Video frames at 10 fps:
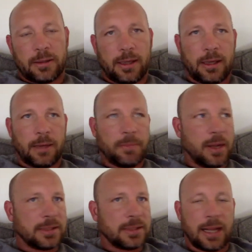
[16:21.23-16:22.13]
And I'm
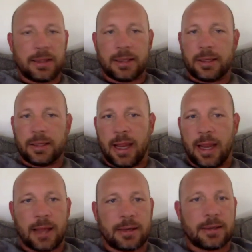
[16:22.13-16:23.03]
not saying that you
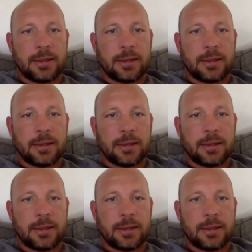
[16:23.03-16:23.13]
can't